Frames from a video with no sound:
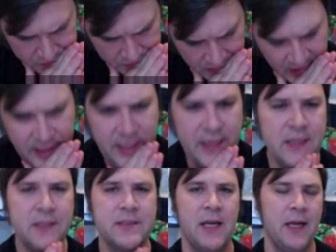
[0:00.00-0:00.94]
can't
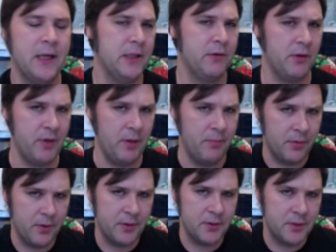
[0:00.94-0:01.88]
exactly
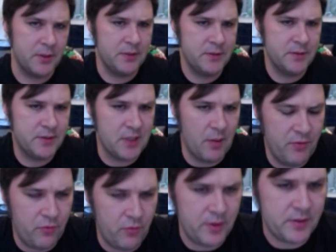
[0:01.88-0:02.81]
remember some
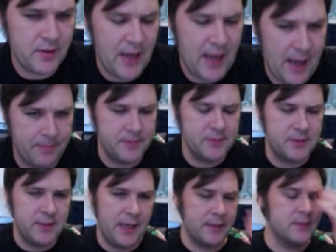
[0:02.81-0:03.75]
of what happens
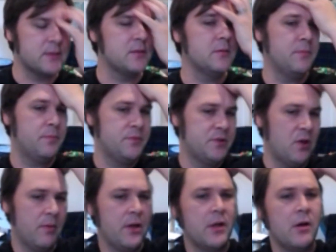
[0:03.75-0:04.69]
next, so
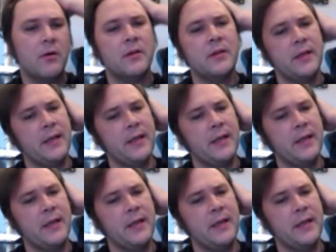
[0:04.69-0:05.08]
I'm going to go to the